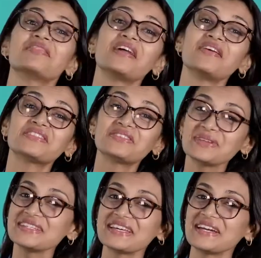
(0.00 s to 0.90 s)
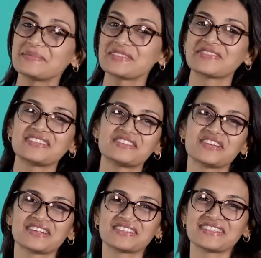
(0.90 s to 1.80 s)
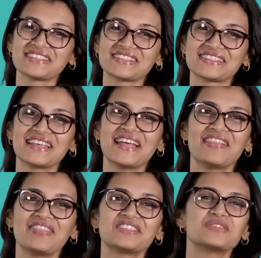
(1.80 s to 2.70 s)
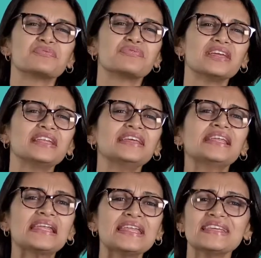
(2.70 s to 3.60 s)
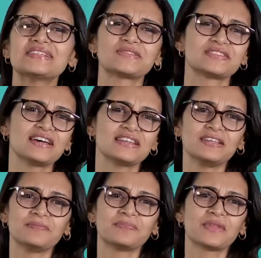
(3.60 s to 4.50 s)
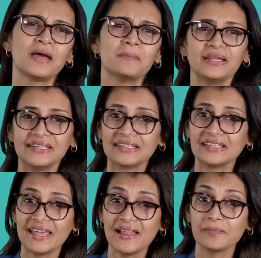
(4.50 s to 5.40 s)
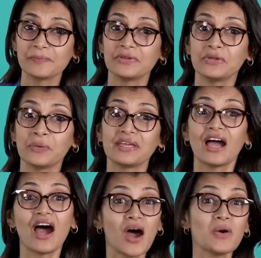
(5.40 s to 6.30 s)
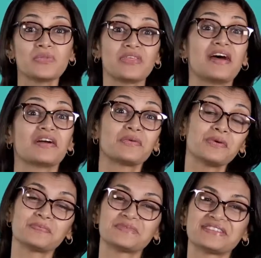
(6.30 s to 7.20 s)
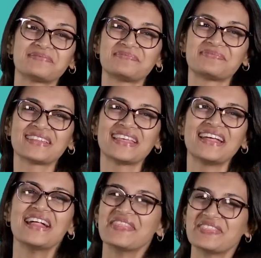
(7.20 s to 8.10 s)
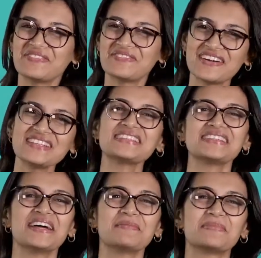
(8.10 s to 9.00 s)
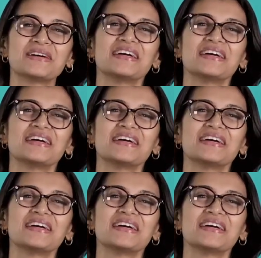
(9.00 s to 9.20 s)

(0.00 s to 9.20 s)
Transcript: There are three types of conjunctions that you really need to study, but it'll help knowing how they are grouped. The first type